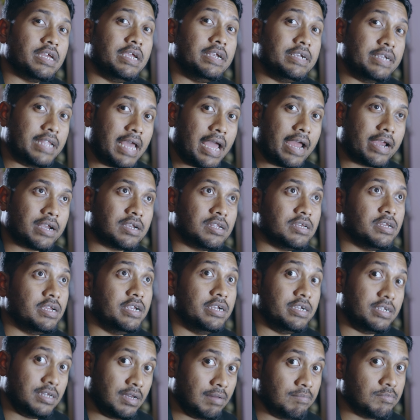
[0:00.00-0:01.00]
intact
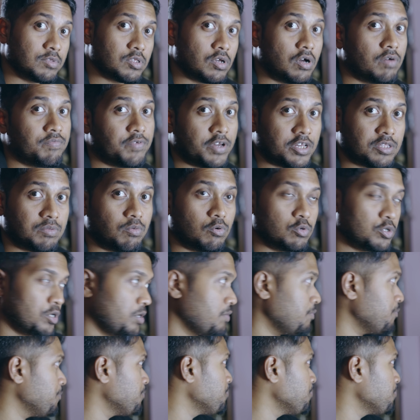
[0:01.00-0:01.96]
in terms of exposure.